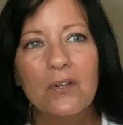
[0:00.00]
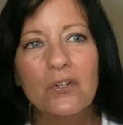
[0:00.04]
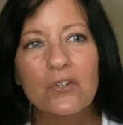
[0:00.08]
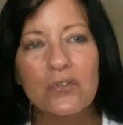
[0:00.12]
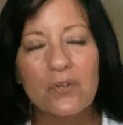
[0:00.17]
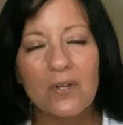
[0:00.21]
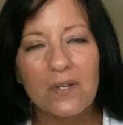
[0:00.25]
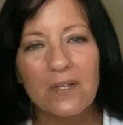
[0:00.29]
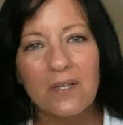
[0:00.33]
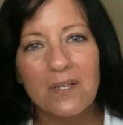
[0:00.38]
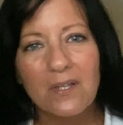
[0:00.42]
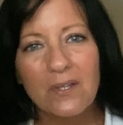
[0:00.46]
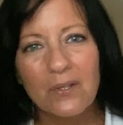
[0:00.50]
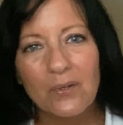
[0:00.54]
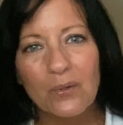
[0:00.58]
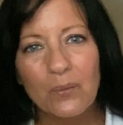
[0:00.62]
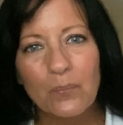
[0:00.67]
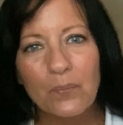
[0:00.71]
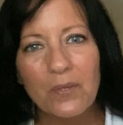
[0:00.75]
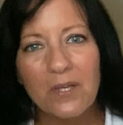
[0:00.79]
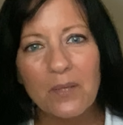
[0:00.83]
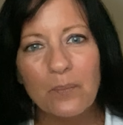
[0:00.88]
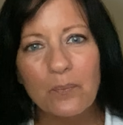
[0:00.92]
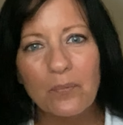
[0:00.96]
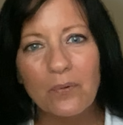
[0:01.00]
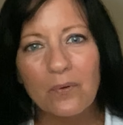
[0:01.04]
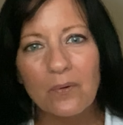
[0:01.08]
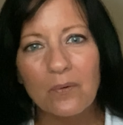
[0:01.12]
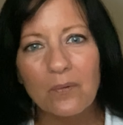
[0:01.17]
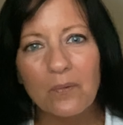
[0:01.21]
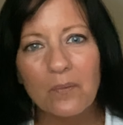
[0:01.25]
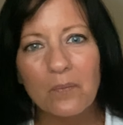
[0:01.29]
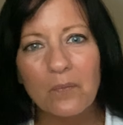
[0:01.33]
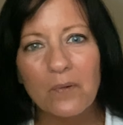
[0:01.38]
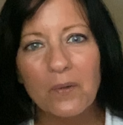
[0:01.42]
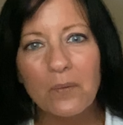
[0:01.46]
trying to kill people
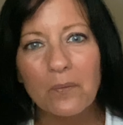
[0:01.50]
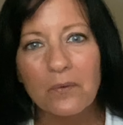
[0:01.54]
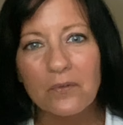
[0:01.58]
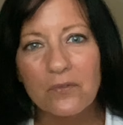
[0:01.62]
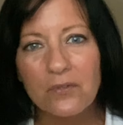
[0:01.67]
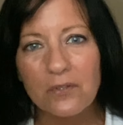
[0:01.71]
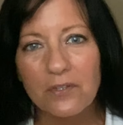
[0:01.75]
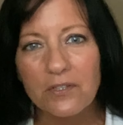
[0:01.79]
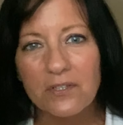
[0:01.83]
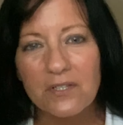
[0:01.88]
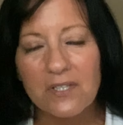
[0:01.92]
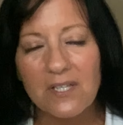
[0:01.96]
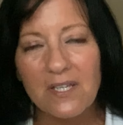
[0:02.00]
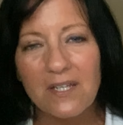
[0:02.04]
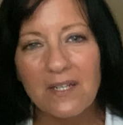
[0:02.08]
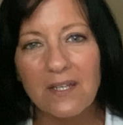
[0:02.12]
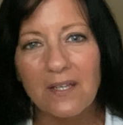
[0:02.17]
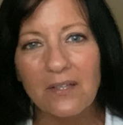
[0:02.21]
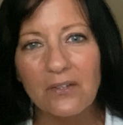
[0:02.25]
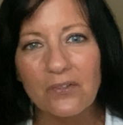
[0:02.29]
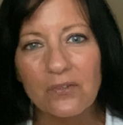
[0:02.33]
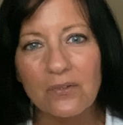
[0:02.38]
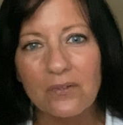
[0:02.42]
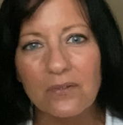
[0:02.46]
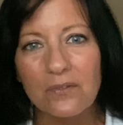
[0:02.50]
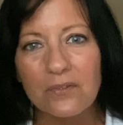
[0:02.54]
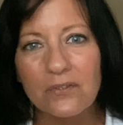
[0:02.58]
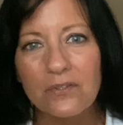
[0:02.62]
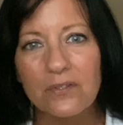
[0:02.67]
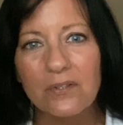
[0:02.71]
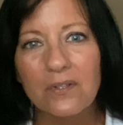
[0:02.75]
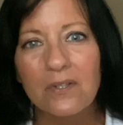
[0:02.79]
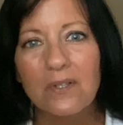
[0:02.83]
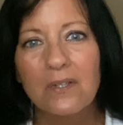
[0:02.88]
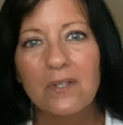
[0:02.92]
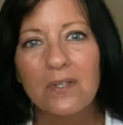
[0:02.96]
when we were just
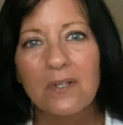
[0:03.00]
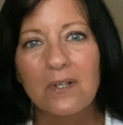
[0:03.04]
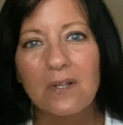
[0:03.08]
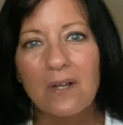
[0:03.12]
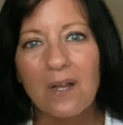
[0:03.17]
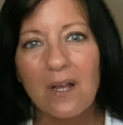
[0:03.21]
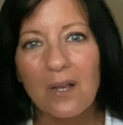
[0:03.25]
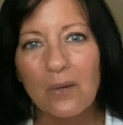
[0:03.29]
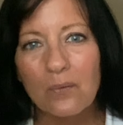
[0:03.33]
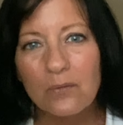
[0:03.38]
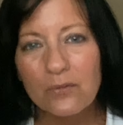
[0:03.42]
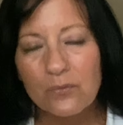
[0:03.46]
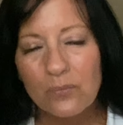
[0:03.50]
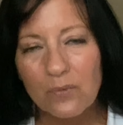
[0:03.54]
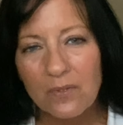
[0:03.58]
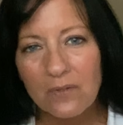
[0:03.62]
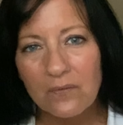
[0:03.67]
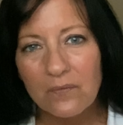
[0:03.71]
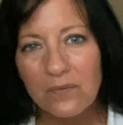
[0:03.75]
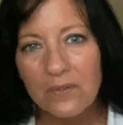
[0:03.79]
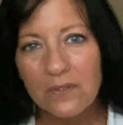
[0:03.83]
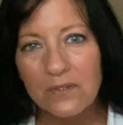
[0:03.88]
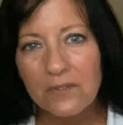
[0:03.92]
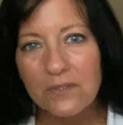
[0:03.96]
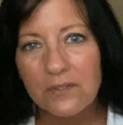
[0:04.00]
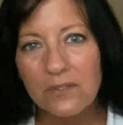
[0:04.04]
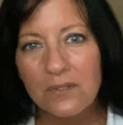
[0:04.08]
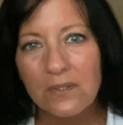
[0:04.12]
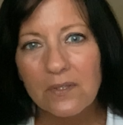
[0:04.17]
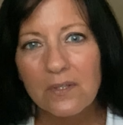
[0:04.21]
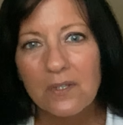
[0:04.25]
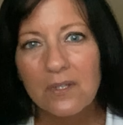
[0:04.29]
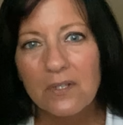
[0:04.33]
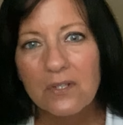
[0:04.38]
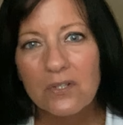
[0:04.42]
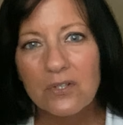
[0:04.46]
teenagers. I was one of his
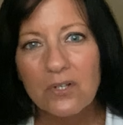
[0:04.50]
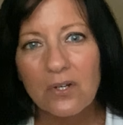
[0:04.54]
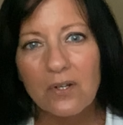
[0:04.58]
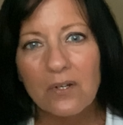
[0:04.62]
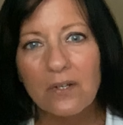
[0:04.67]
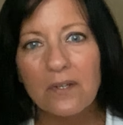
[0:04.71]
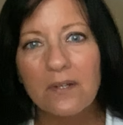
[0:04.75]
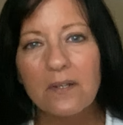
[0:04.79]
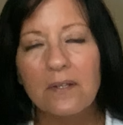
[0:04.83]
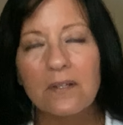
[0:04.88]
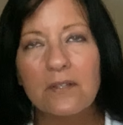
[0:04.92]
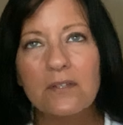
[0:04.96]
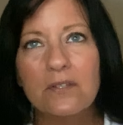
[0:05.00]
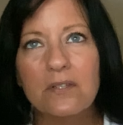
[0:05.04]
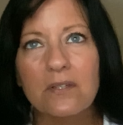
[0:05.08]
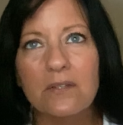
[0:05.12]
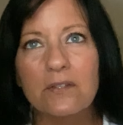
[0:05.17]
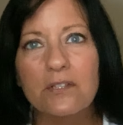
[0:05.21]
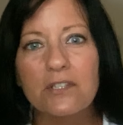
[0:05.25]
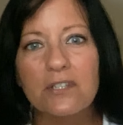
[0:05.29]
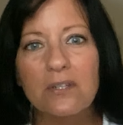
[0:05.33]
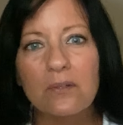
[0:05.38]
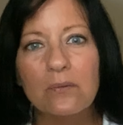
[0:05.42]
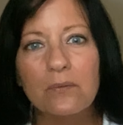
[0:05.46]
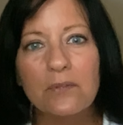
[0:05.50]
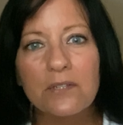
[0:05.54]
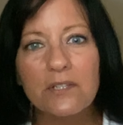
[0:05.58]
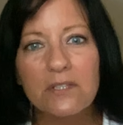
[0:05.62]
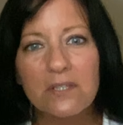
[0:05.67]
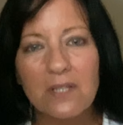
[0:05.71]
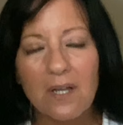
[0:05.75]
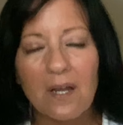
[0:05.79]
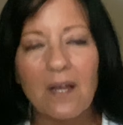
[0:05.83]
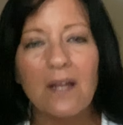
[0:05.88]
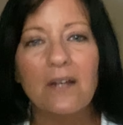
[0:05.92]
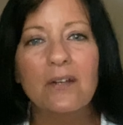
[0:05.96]
targets, and so was
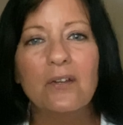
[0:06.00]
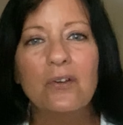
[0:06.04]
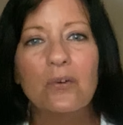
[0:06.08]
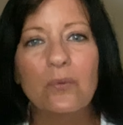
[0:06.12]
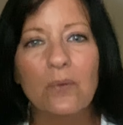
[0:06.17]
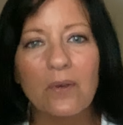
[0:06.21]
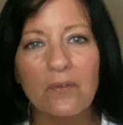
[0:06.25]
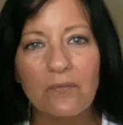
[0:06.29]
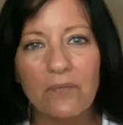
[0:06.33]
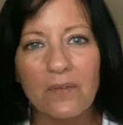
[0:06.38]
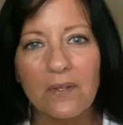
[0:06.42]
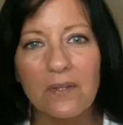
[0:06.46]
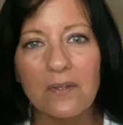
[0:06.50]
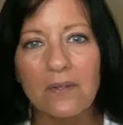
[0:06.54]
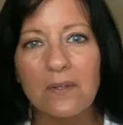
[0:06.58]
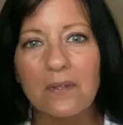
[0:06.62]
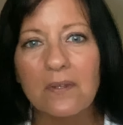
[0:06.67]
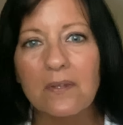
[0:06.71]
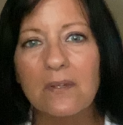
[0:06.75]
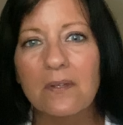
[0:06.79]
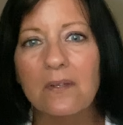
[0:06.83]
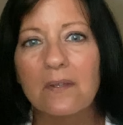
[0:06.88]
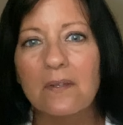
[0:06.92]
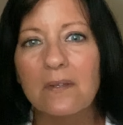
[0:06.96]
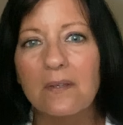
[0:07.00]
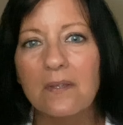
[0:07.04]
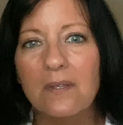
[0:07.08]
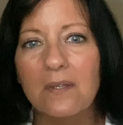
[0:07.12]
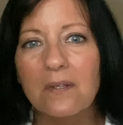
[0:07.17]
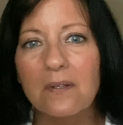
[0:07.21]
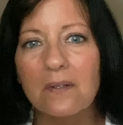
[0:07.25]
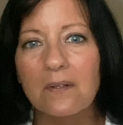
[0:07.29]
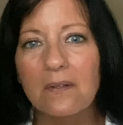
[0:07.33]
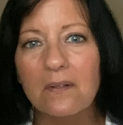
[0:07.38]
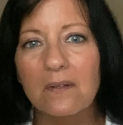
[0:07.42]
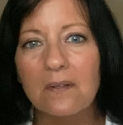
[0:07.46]
Todd Griffith
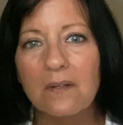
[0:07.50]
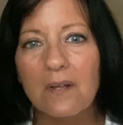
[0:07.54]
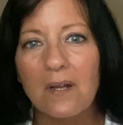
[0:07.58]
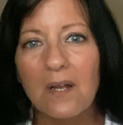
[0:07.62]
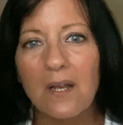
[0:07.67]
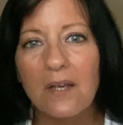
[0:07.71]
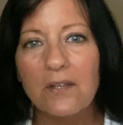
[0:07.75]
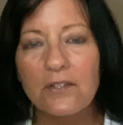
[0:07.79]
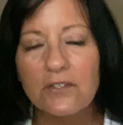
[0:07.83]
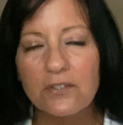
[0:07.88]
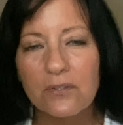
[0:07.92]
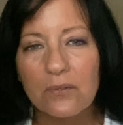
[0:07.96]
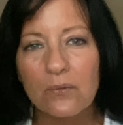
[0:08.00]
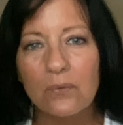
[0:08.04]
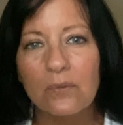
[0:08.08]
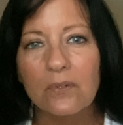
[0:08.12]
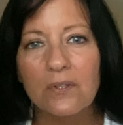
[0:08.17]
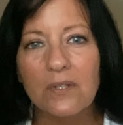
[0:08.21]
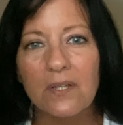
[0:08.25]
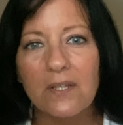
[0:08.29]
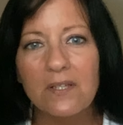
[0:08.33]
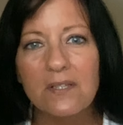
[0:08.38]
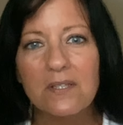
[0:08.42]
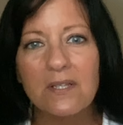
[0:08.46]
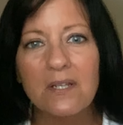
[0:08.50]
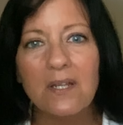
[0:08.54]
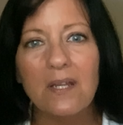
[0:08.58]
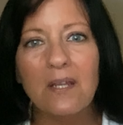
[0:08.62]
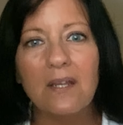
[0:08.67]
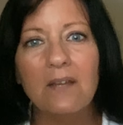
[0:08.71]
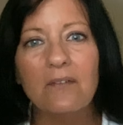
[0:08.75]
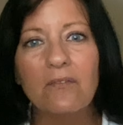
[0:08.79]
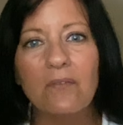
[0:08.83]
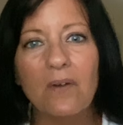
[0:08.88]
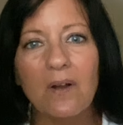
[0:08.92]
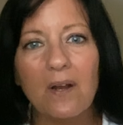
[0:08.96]
in high school in
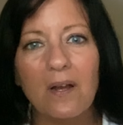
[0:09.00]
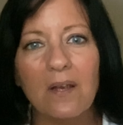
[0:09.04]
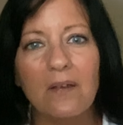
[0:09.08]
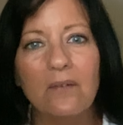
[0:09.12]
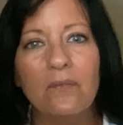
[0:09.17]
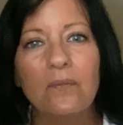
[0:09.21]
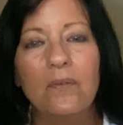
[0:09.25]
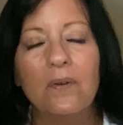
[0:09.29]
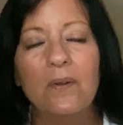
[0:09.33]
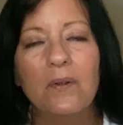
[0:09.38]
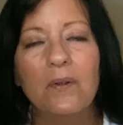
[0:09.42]
1985.